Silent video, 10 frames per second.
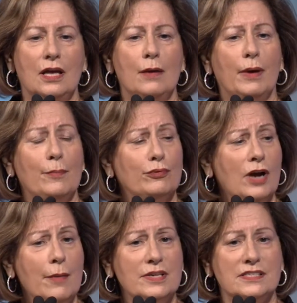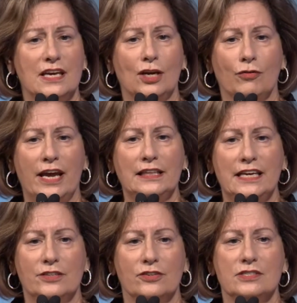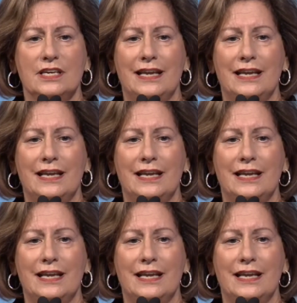by promising great leaders in